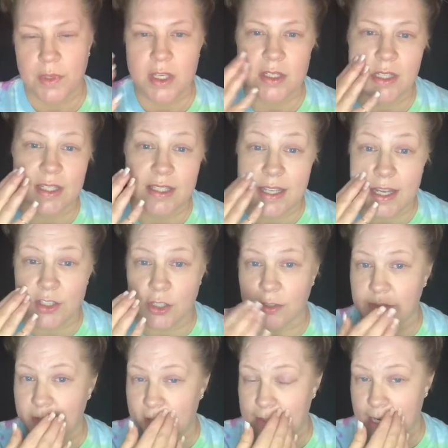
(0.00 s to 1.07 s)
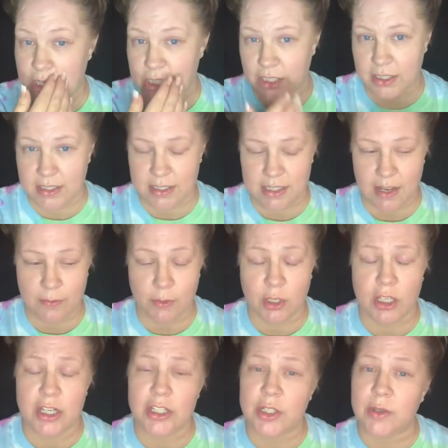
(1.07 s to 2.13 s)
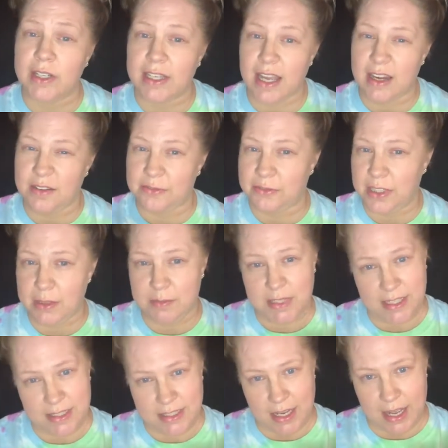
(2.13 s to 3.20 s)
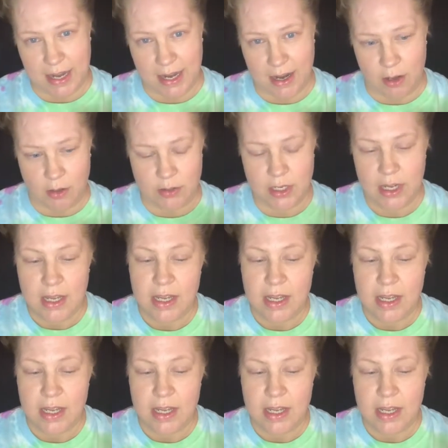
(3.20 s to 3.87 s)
to set your foundation and stuff. We're gonna do it kind of flipped inside out.